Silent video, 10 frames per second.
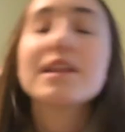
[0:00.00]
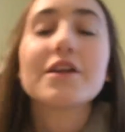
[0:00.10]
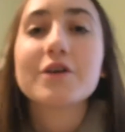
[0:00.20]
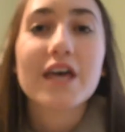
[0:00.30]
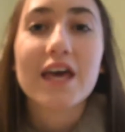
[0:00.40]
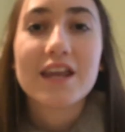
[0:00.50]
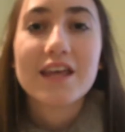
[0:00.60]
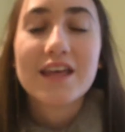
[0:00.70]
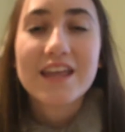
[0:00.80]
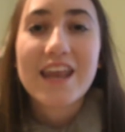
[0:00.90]
a little kid
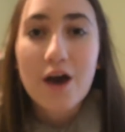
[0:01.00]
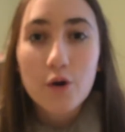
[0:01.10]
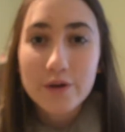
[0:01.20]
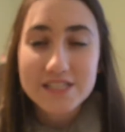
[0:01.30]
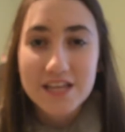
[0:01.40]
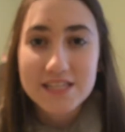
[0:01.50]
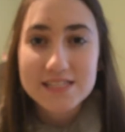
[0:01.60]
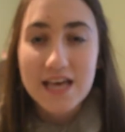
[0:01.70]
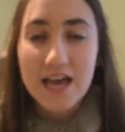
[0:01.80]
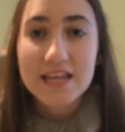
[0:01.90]
now going down the
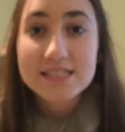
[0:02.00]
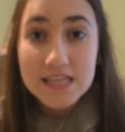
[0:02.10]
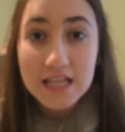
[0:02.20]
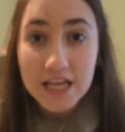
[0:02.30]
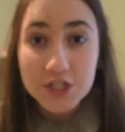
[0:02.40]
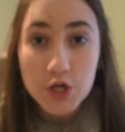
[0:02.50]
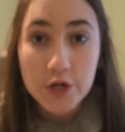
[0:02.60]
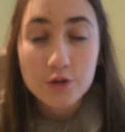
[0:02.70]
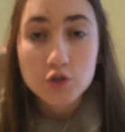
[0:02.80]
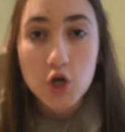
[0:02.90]
slide is the
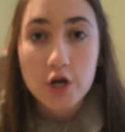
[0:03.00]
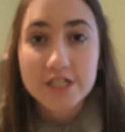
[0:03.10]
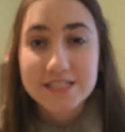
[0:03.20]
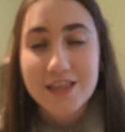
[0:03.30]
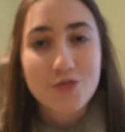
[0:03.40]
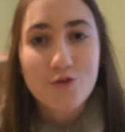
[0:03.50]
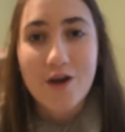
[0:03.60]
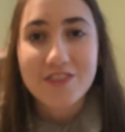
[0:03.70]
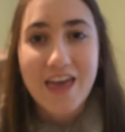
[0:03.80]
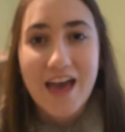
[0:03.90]
electronical charge sent
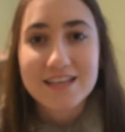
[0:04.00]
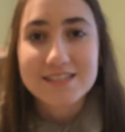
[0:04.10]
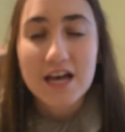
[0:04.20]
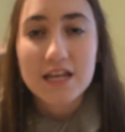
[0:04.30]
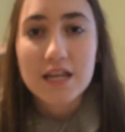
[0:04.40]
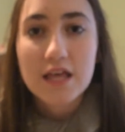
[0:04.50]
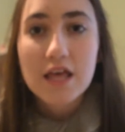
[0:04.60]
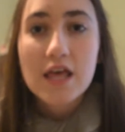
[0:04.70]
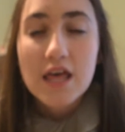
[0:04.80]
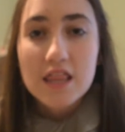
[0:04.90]
throughout the axon.
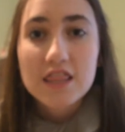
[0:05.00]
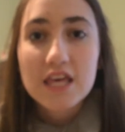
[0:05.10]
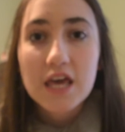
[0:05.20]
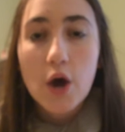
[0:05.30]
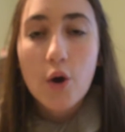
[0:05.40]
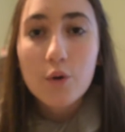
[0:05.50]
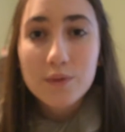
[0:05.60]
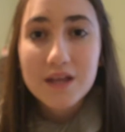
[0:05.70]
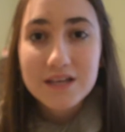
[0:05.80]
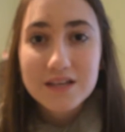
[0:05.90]
The
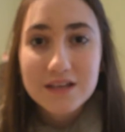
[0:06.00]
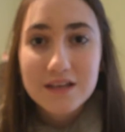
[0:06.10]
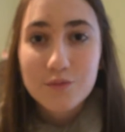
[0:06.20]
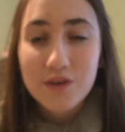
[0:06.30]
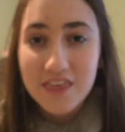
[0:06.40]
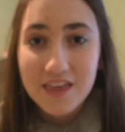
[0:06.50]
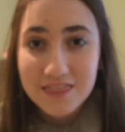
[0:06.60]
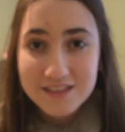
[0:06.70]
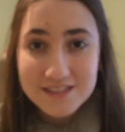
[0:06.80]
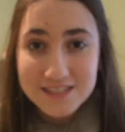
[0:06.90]
opening within
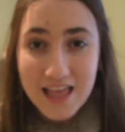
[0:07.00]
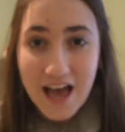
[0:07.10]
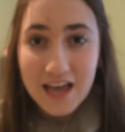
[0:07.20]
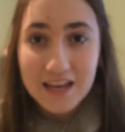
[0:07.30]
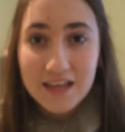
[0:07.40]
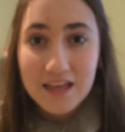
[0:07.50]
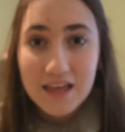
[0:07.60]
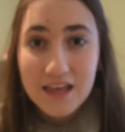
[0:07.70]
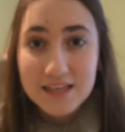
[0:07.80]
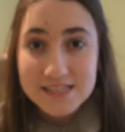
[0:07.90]
the slide
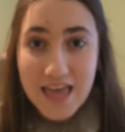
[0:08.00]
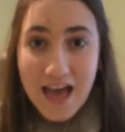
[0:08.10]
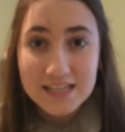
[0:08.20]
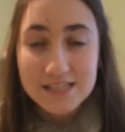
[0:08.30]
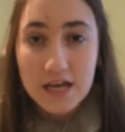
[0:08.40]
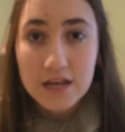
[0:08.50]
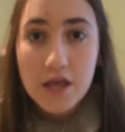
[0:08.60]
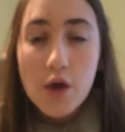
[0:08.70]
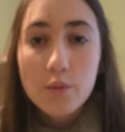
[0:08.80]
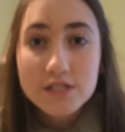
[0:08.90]
is the axon,
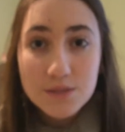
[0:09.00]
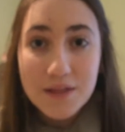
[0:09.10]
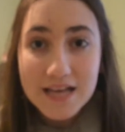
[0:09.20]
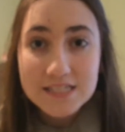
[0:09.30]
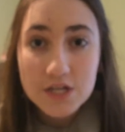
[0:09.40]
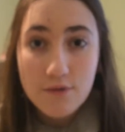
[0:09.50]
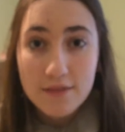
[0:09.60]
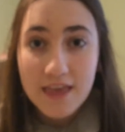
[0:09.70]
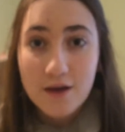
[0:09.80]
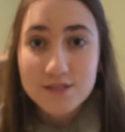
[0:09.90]
whereas the plastic
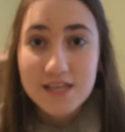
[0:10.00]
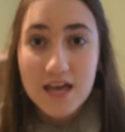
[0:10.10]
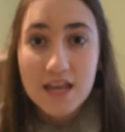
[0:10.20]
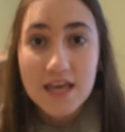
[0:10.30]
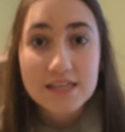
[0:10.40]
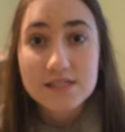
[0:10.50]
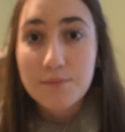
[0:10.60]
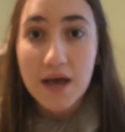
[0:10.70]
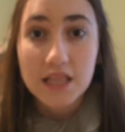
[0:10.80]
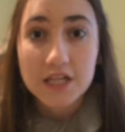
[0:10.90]
around the outside is the
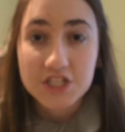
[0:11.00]
myelin